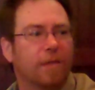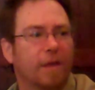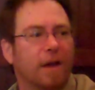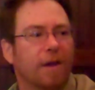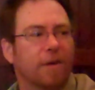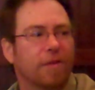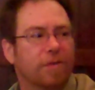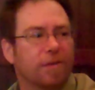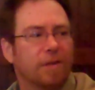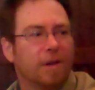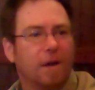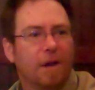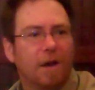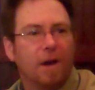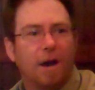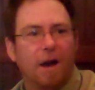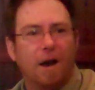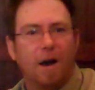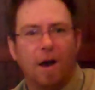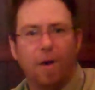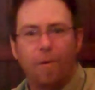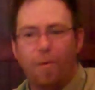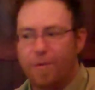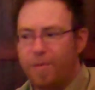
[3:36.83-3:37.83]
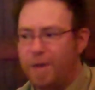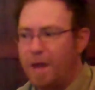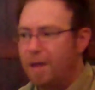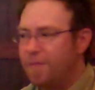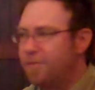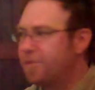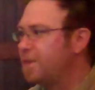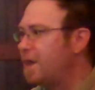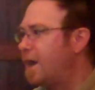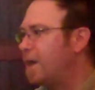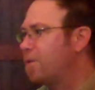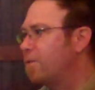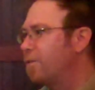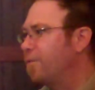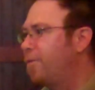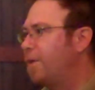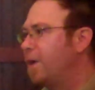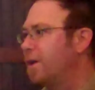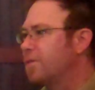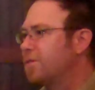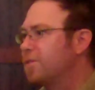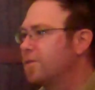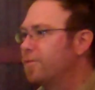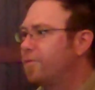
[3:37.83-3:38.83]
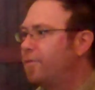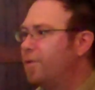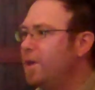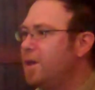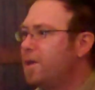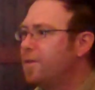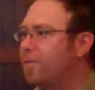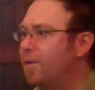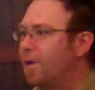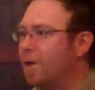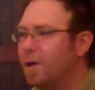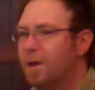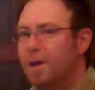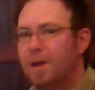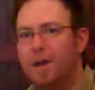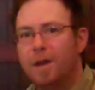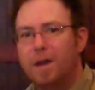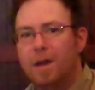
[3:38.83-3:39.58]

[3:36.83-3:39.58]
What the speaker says: this without sacrificing flavor.